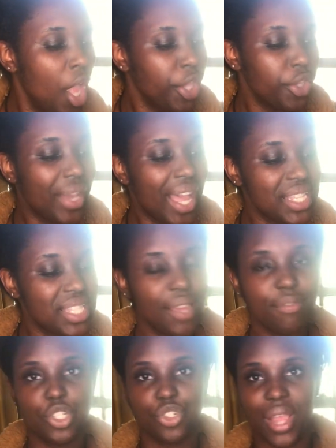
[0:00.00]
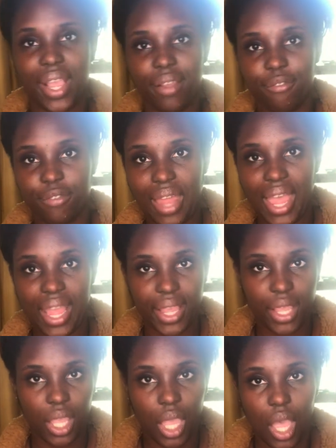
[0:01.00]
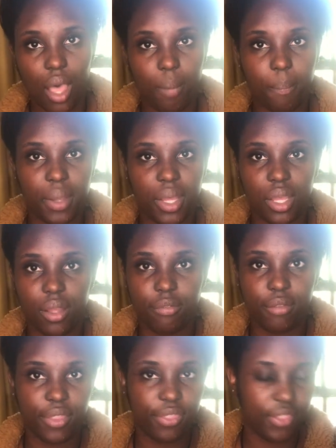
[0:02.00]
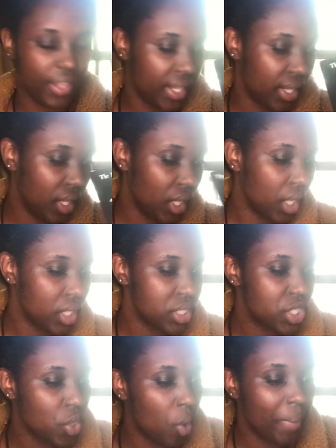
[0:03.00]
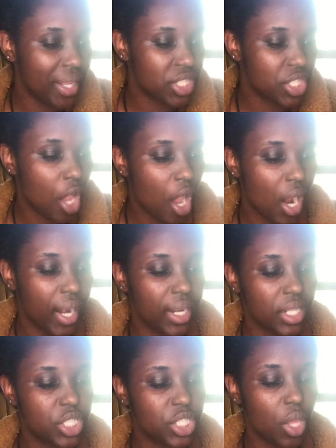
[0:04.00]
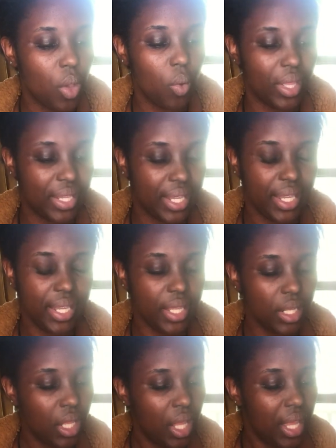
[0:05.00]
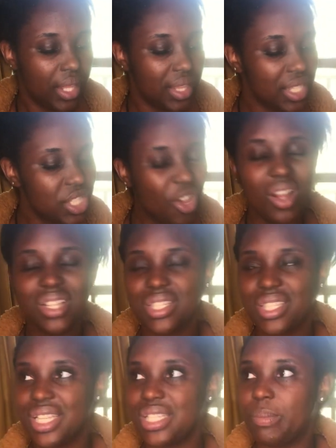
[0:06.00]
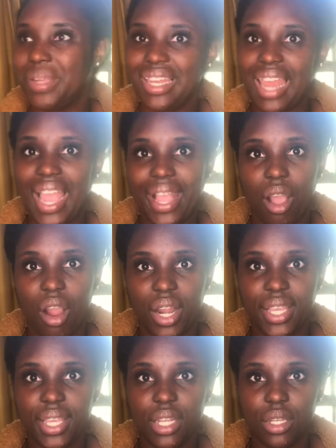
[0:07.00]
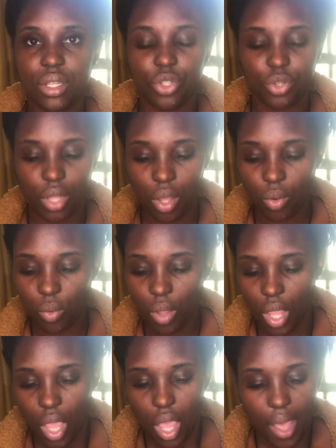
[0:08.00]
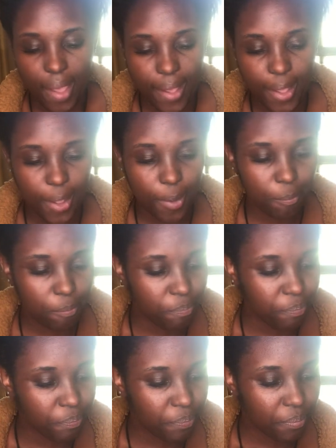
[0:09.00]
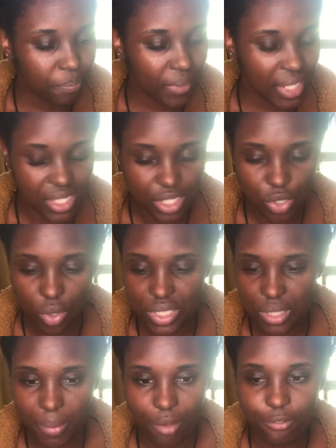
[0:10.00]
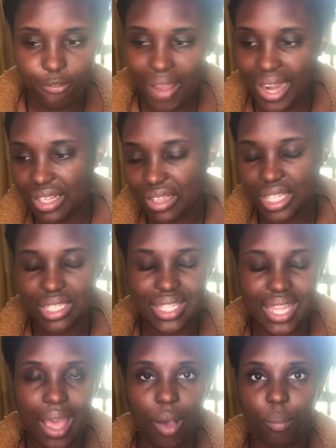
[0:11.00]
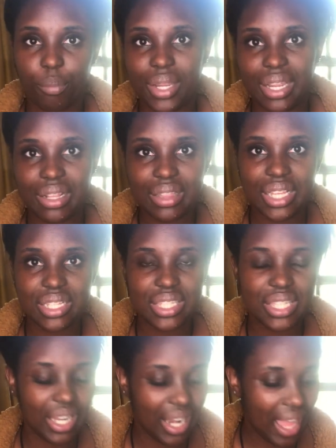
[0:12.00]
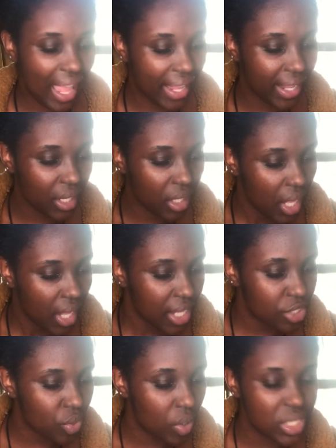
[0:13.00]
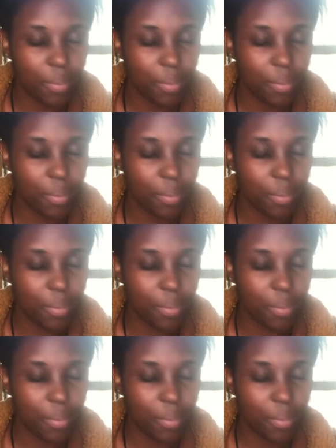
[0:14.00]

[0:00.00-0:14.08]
You guys have the dragonfly above the soulmates card. So again, this card says be lighthearted, you know. Um, it talks about finding things out, bringing things to light. It talks